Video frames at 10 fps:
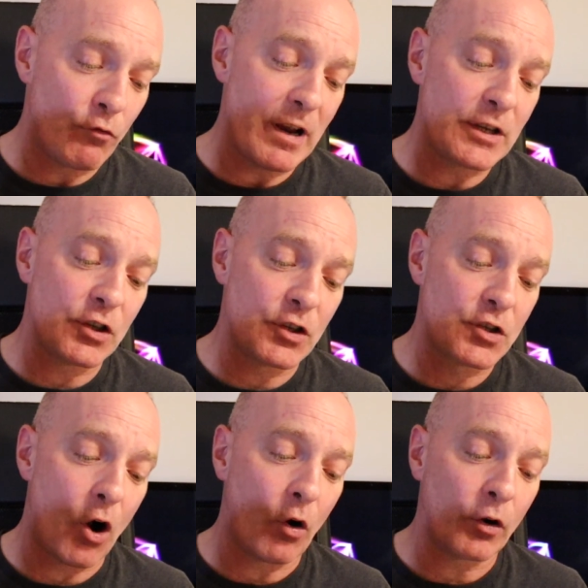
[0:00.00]
Richard
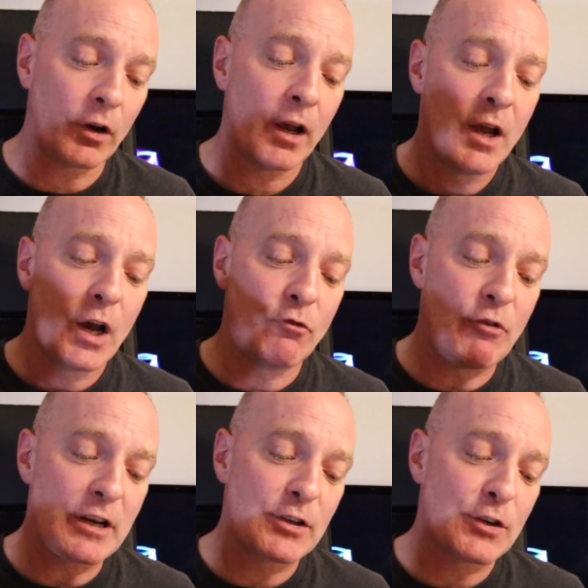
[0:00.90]
Tonge, and
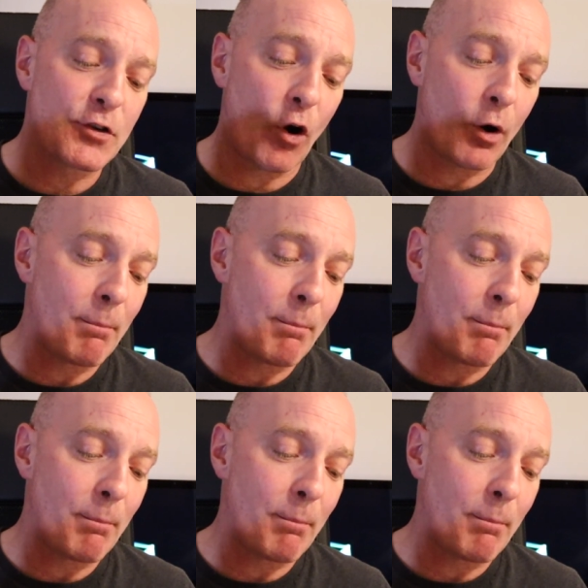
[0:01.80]
Richard Tonge